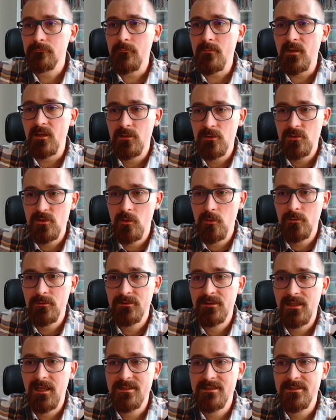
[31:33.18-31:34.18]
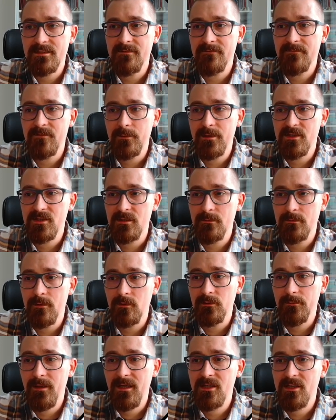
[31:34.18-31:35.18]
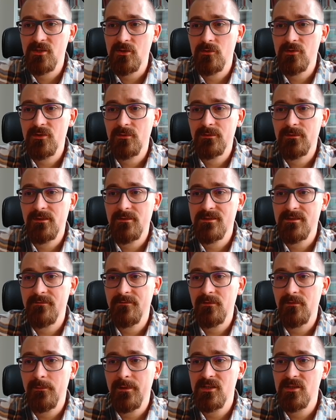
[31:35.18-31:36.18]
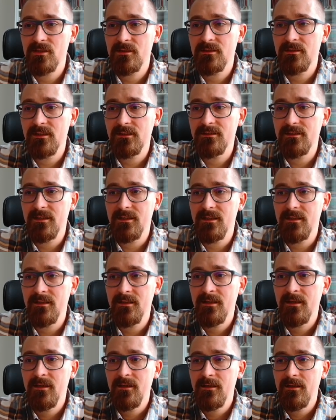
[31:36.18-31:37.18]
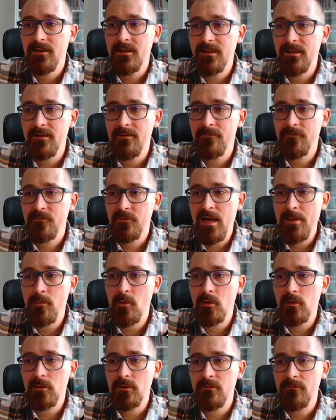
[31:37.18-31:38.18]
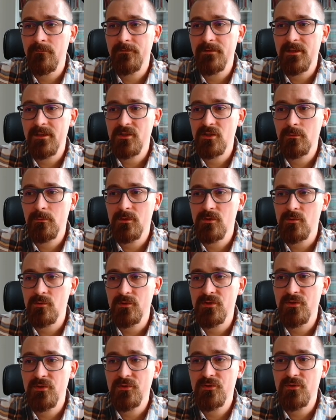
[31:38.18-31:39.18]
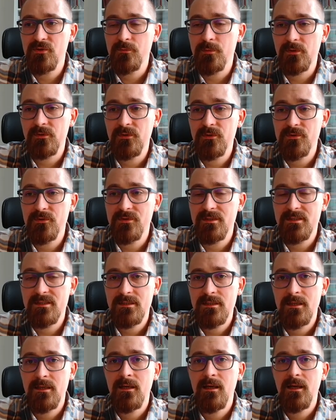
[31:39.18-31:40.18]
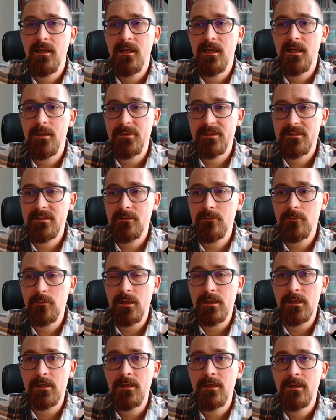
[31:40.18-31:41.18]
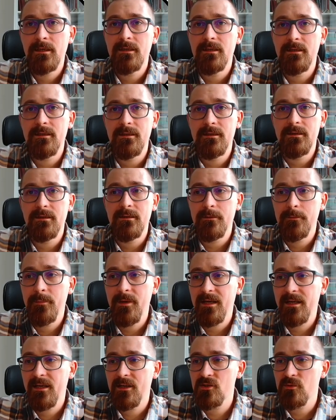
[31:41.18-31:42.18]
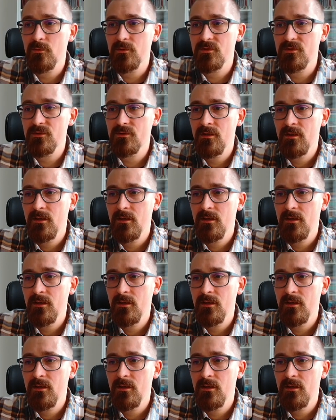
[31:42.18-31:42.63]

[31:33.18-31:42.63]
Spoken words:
So that's the information about the package. Also, there is information that the framework version which was used to produce this particular package was